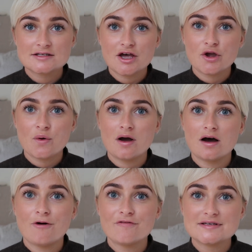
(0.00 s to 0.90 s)
So
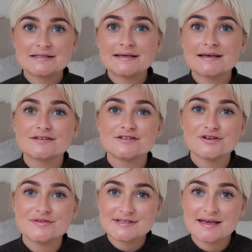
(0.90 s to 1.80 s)
obviously to
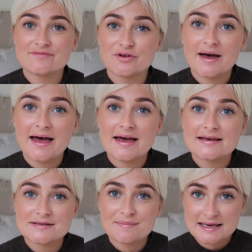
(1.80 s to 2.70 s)
do the same for your hair
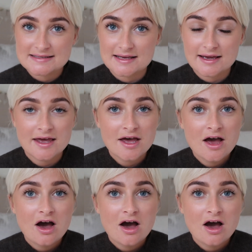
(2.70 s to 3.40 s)
is amazing.